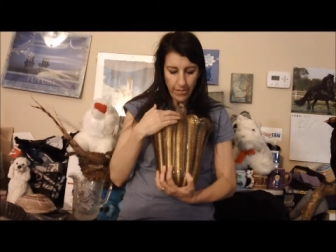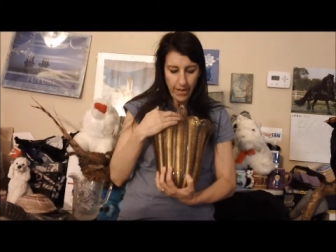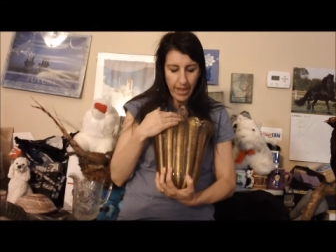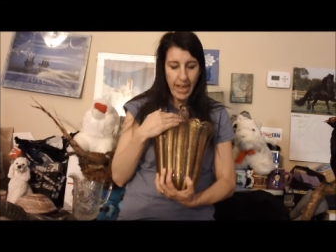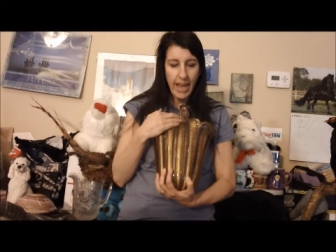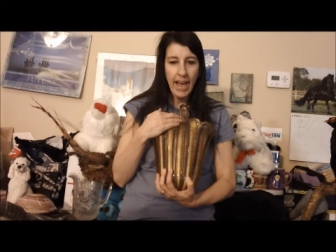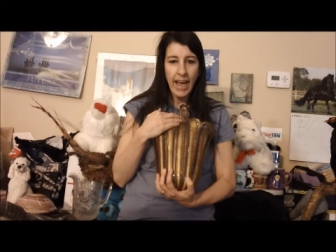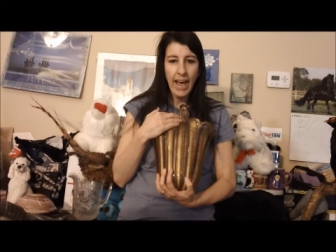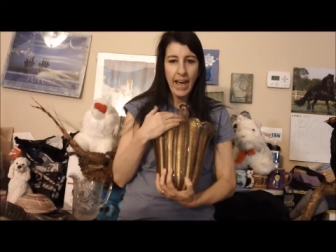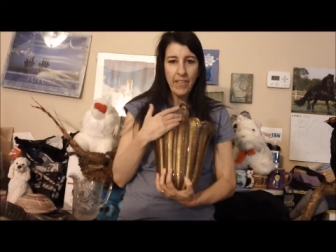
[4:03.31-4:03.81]
they
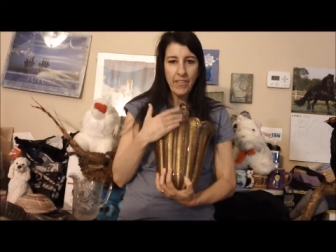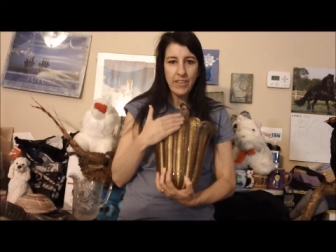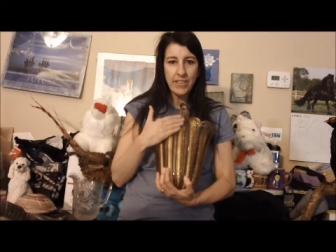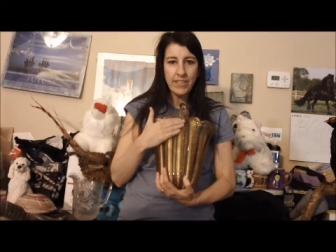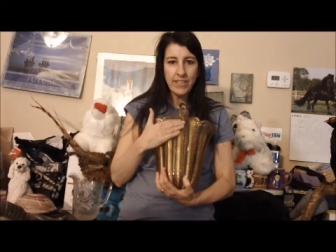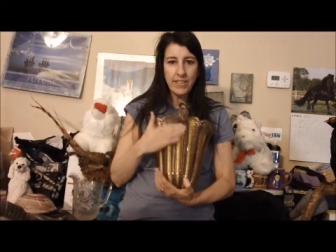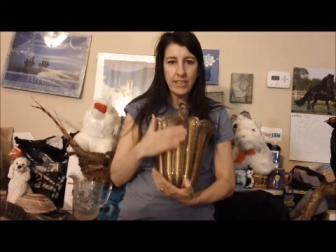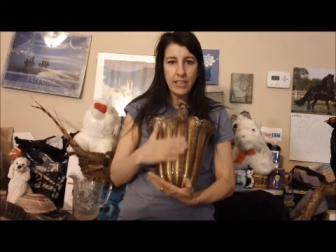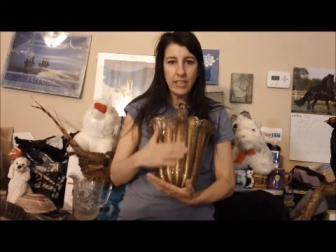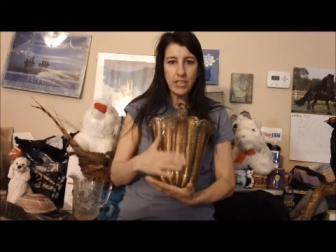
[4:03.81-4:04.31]
have
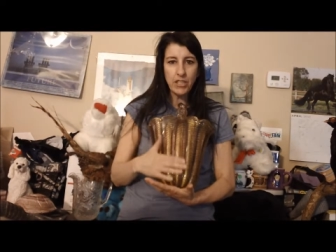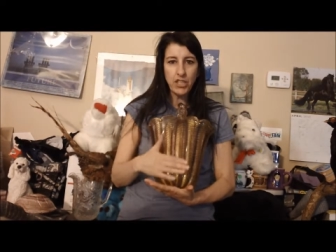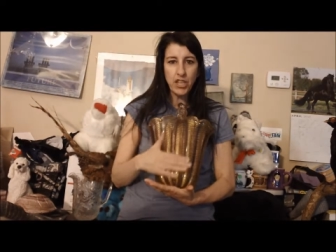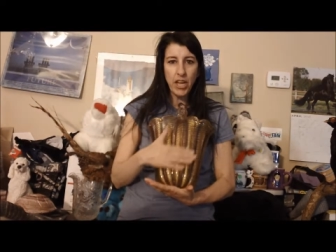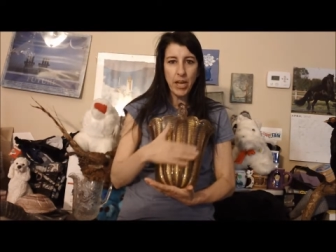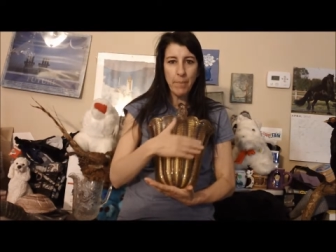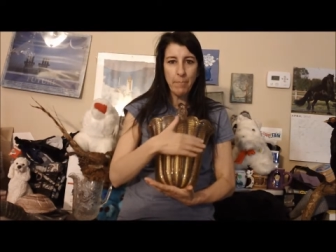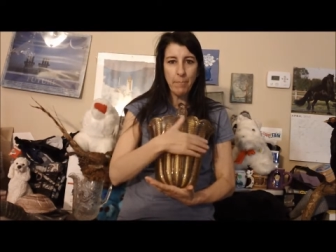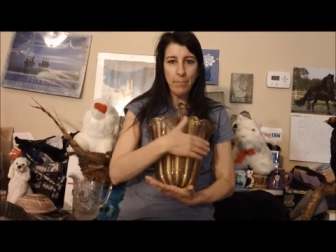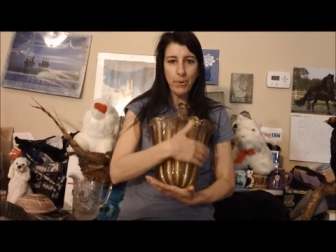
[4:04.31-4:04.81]
this little
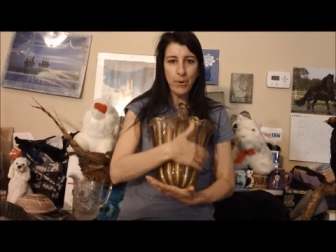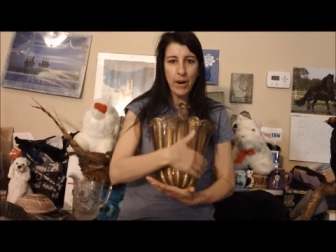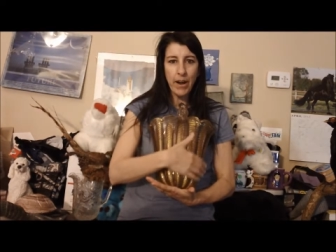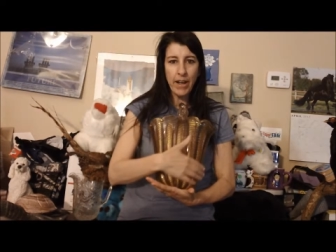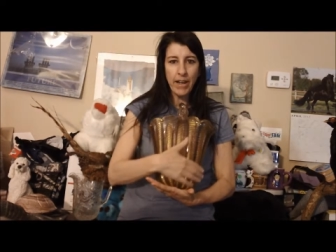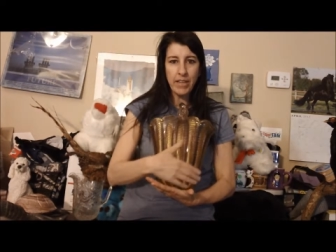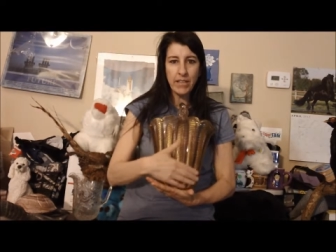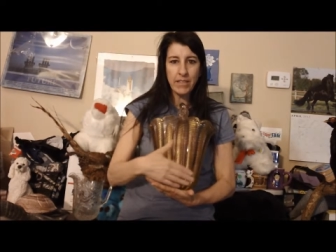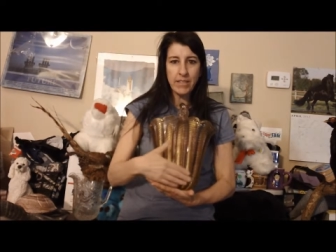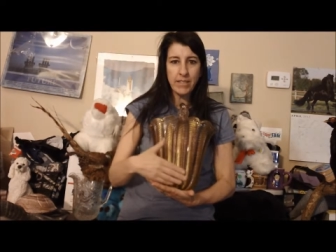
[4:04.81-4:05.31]
gem
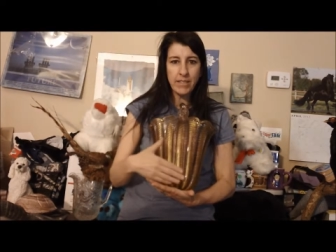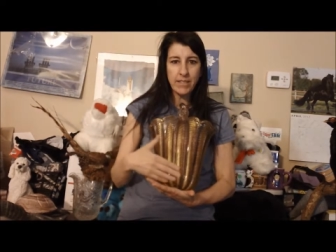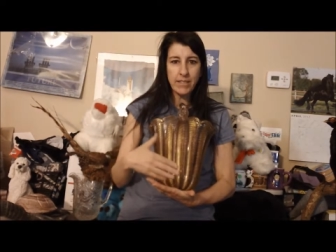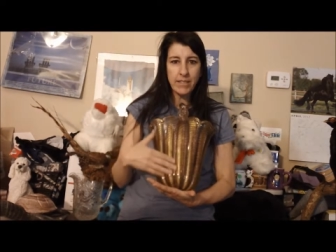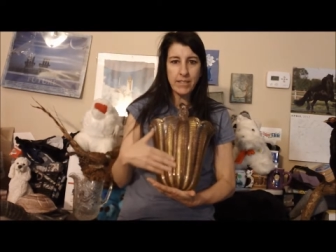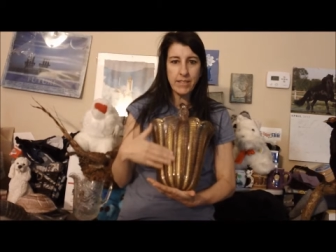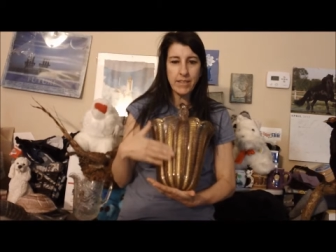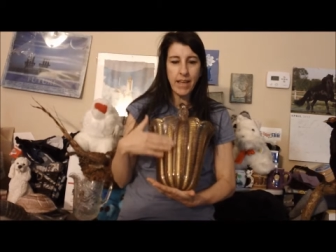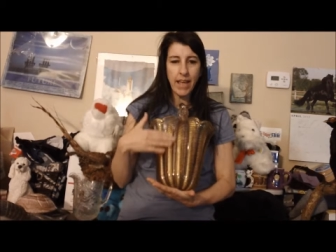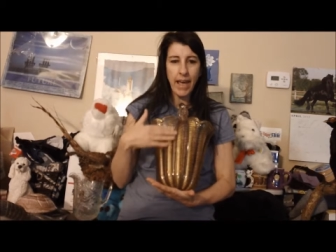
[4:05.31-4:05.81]

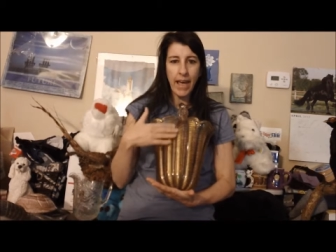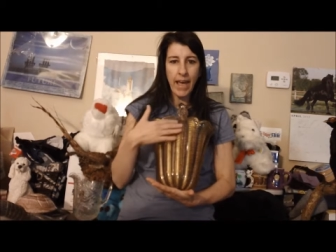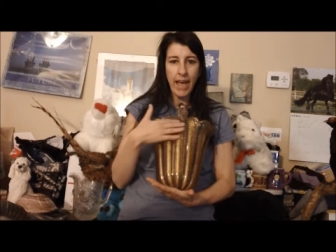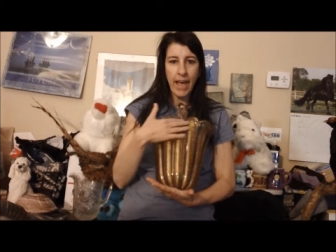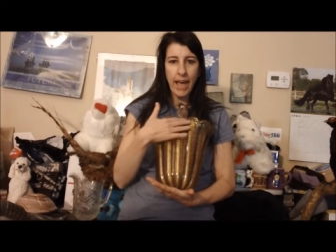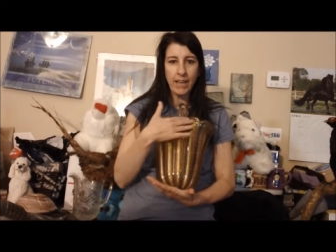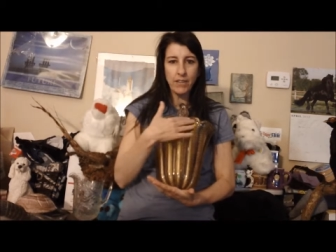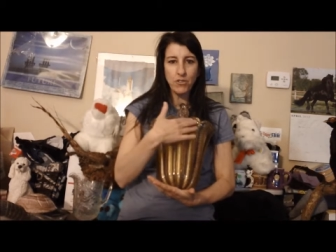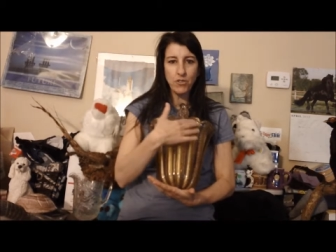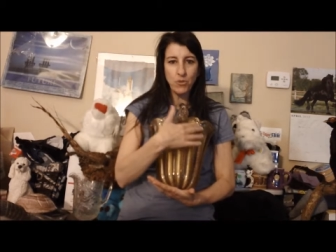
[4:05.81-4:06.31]
priced
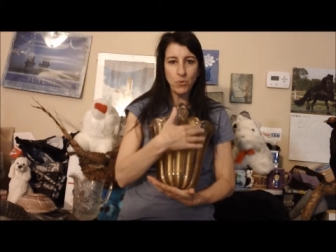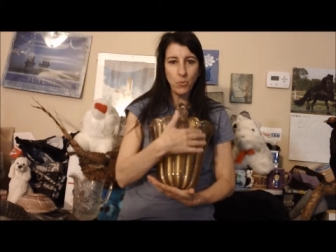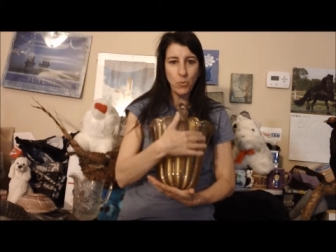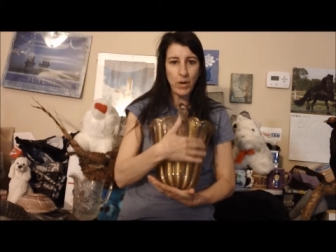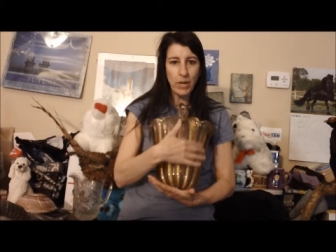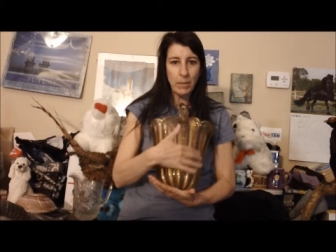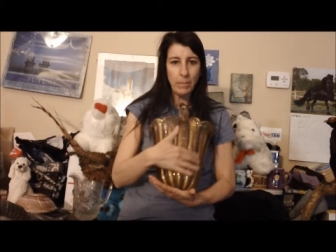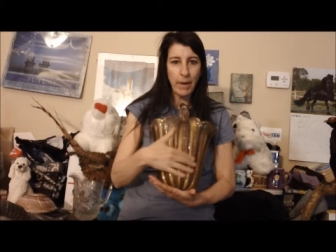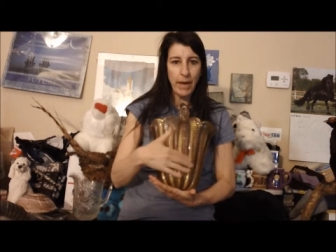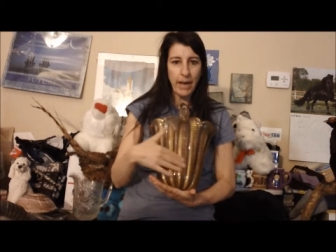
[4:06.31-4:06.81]
at
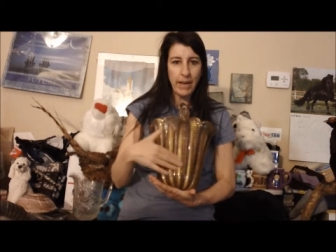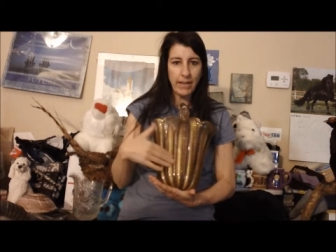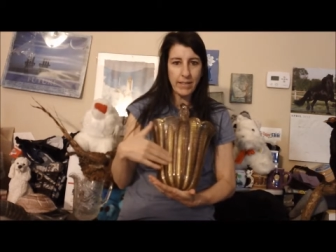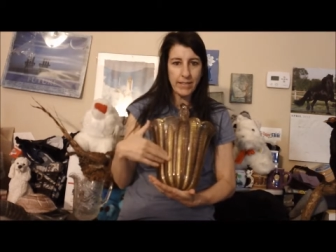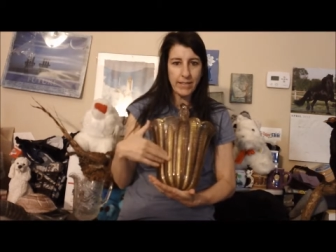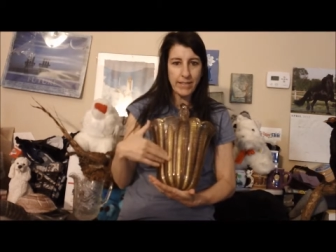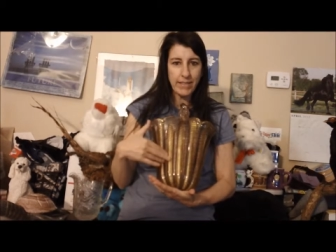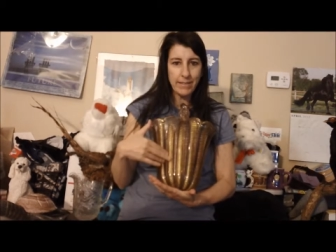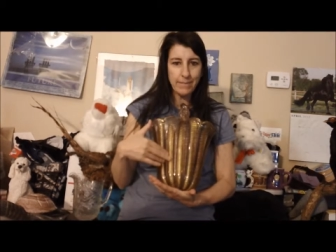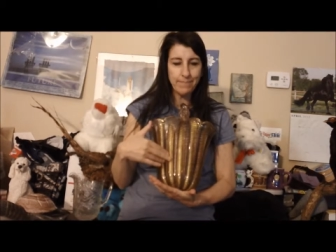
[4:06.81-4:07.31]
20
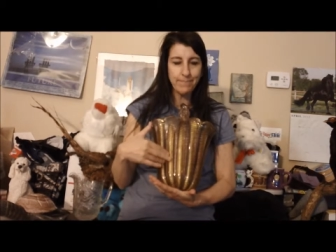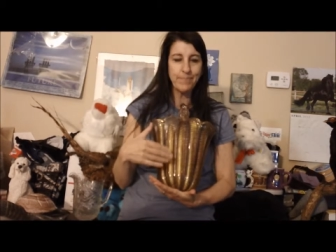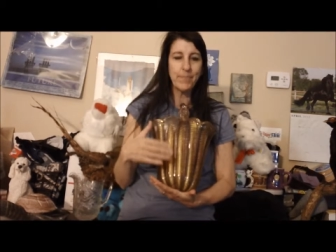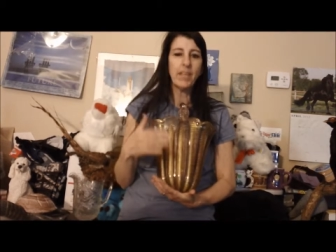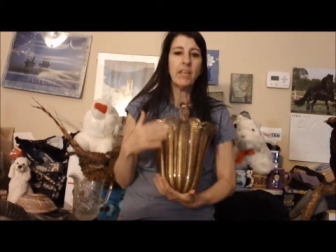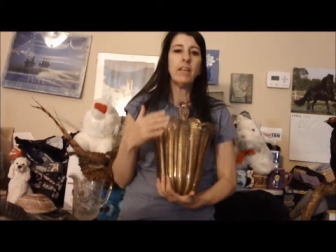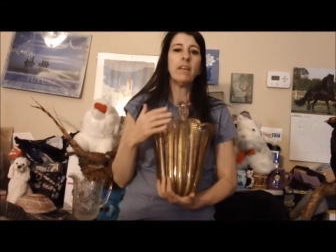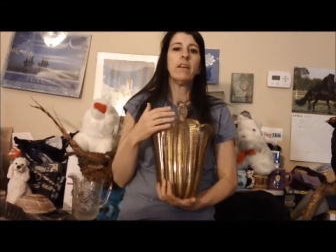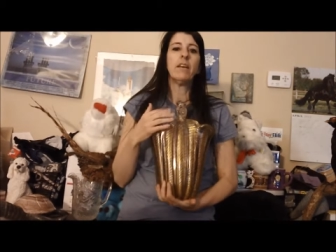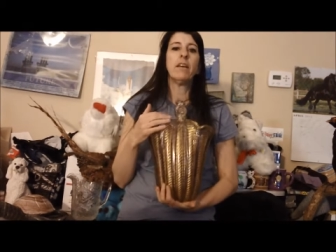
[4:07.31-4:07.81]
bucks.
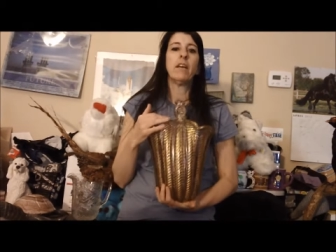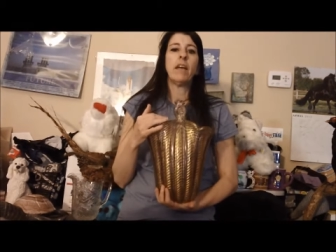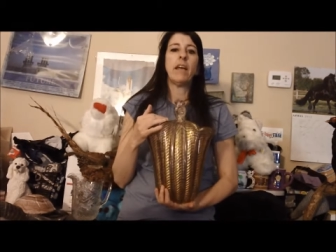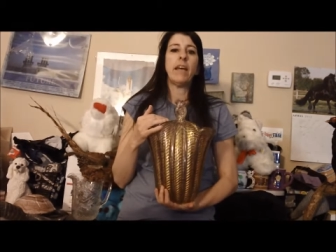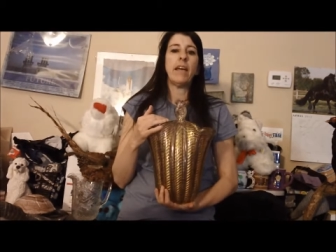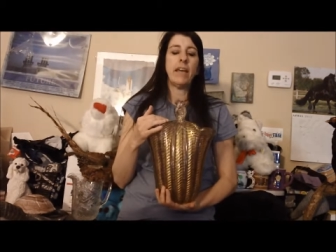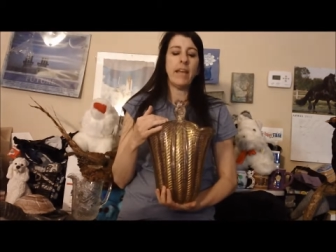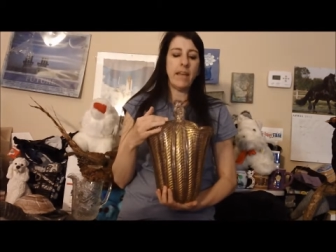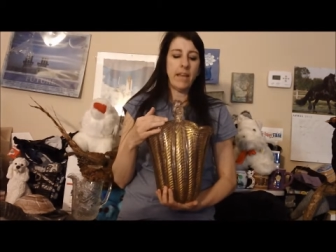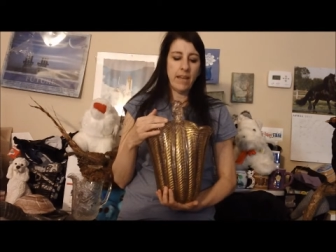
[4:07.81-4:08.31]

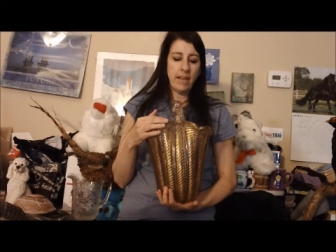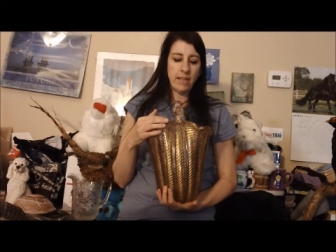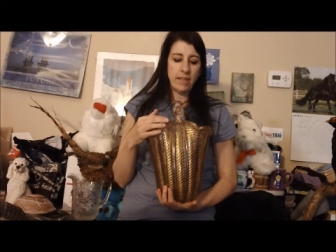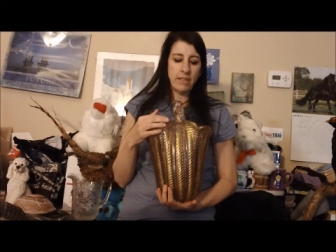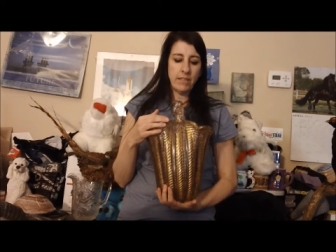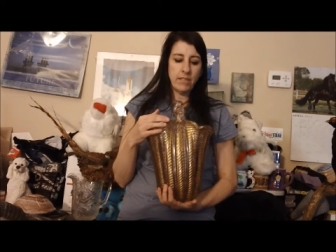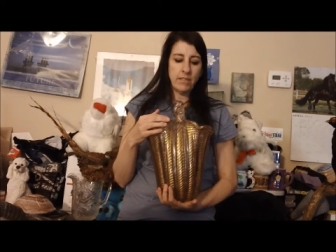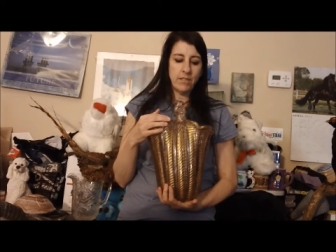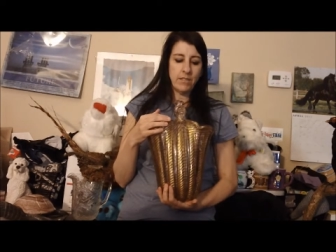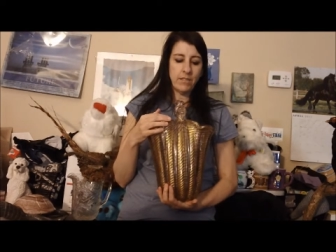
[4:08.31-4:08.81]

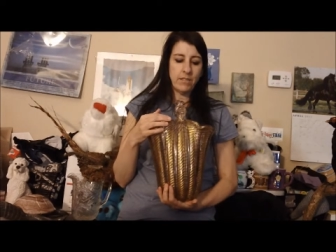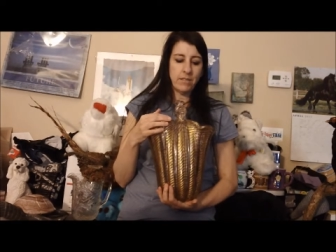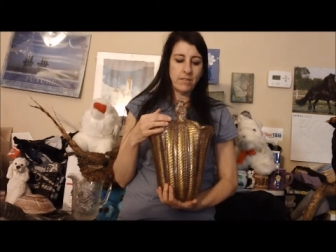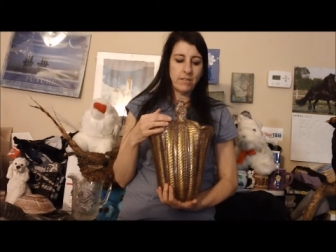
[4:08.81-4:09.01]
And